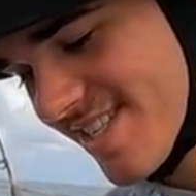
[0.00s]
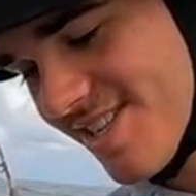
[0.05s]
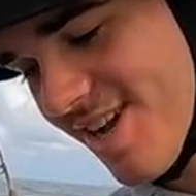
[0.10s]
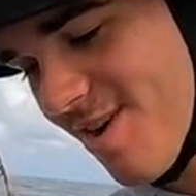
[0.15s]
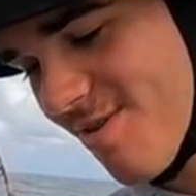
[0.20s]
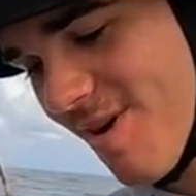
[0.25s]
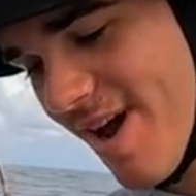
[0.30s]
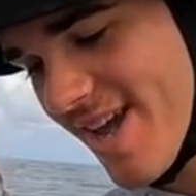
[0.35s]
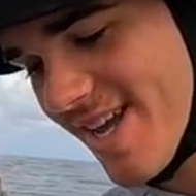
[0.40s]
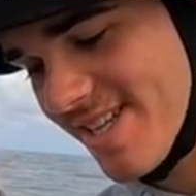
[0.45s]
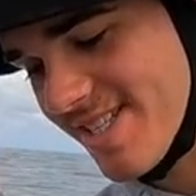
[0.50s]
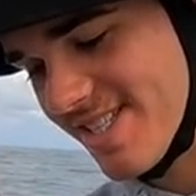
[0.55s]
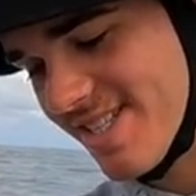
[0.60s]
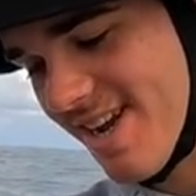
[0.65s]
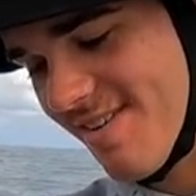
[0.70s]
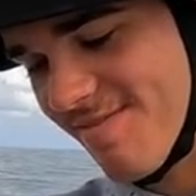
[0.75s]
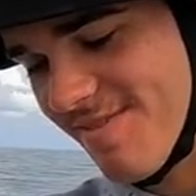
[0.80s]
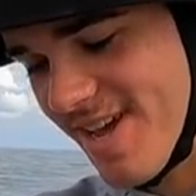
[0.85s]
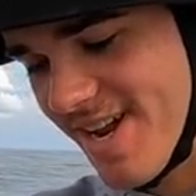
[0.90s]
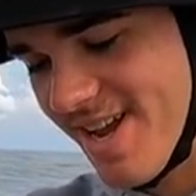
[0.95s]
there's no way you can
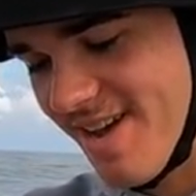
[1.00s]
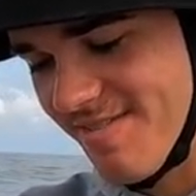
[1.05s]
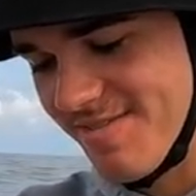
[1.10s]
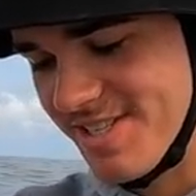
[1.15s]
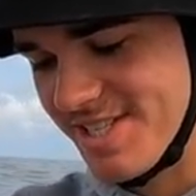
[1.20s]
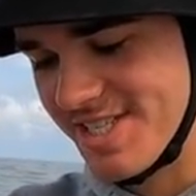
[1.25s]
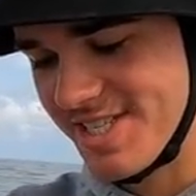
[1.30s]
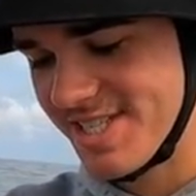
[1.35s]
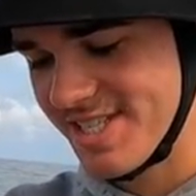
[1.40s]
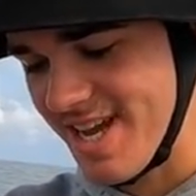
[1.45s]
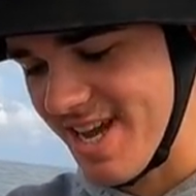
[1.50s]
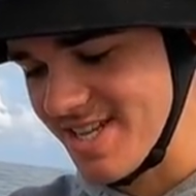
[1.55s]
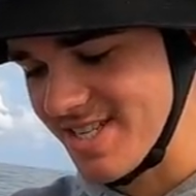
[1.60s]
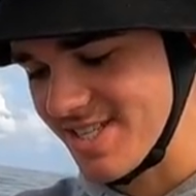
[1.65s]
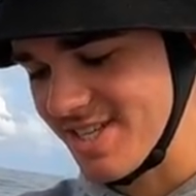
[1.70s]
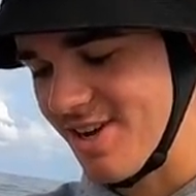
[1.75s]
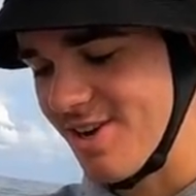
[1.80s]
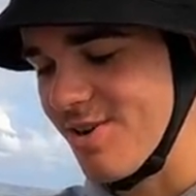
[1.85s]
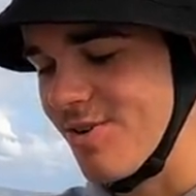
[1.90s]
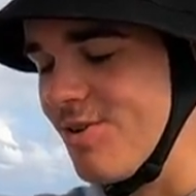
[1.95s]
stuff that up. It just
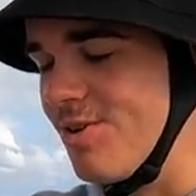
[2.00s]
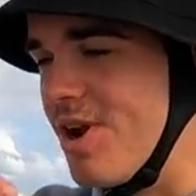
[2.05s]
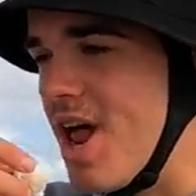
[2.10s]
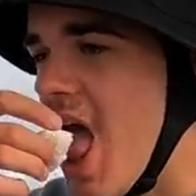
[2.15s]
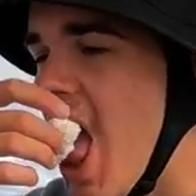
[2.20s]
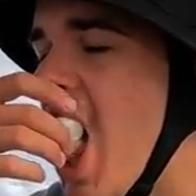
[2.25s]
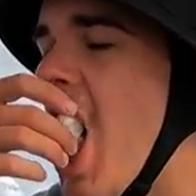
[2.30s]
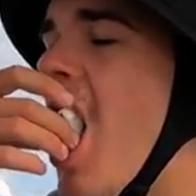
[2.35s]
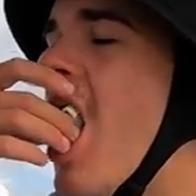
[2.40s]
tastes so good.